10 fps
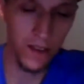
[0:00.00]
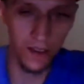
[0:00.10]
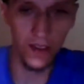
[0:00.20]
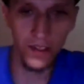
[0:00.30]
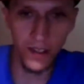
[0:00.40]

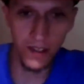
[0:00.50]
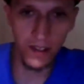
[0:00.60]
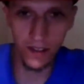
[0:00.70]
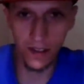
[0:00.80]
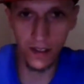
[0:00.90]
This
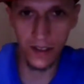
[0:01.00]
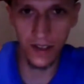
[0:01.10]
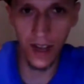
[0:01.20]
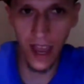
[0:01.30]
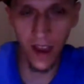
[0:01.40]
is
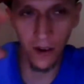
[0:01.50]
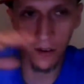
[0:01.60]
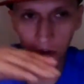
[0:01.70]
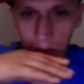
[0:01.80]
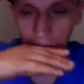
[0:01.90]

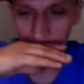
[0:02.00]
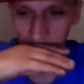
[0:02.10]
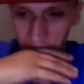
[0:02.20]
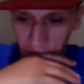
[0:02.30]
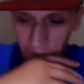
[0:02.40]
now,
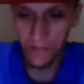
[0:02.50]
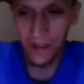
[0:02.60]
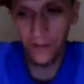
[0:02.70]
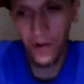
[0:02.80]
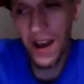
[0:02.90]

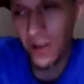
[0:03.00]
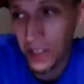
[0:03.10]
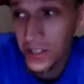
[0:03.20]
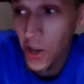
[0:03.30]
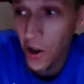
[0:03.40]
wow,
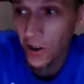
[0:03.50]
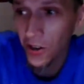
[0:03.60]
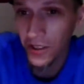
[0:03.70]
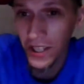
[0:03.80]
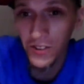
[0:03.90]
that's
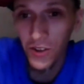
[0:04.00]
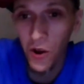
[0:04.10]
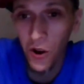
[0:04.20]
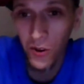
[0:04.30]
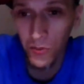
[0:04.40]
hard. That's a
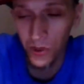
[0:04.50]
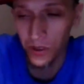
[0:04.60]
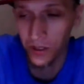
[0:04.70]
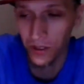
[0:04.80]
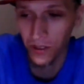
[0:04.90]
hard
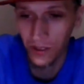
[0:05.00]
one.